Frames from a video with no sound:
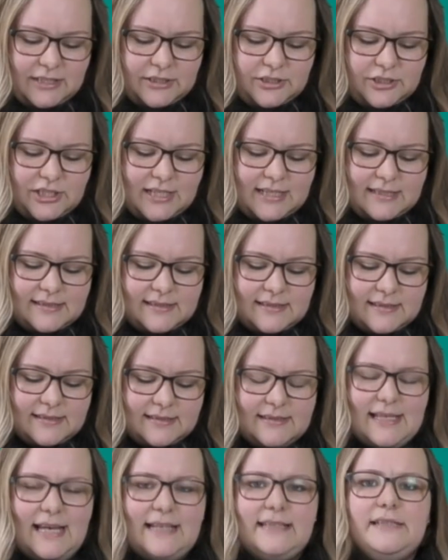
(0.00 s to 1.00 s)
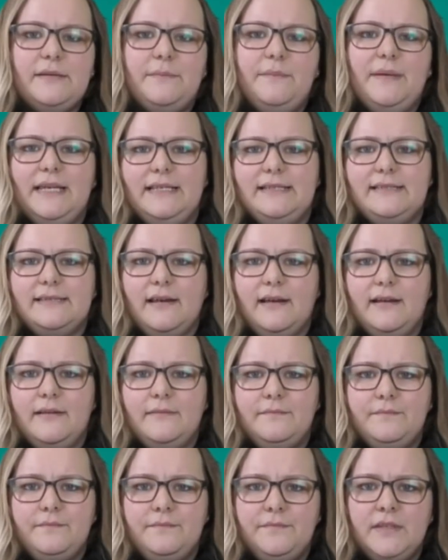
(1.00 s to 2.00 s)
Jesus said to Peter,
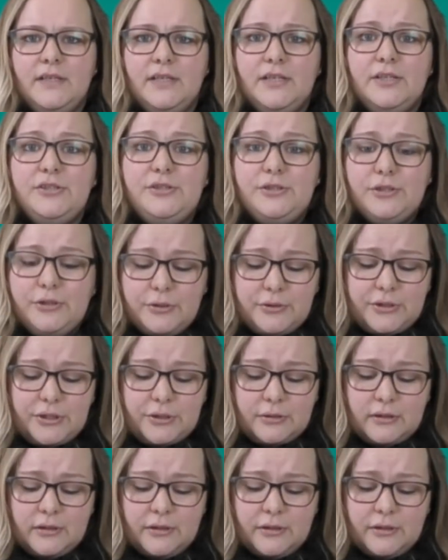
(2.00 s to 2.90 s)
Do you